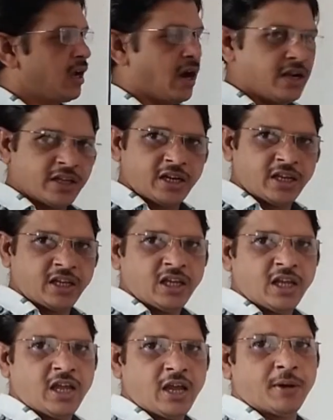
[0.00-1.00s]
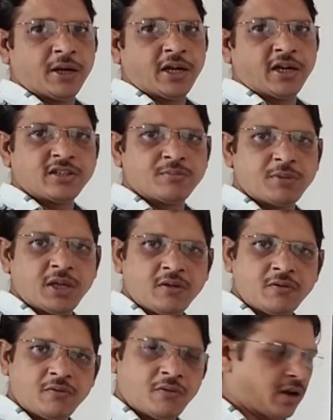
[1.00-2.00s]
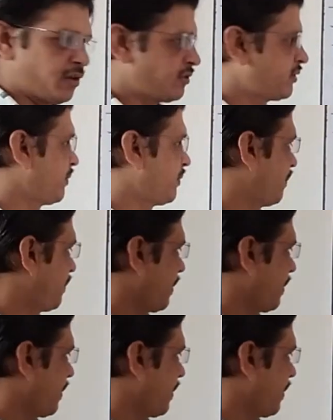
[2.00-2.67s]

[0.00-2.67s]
containing hepatitis B virus.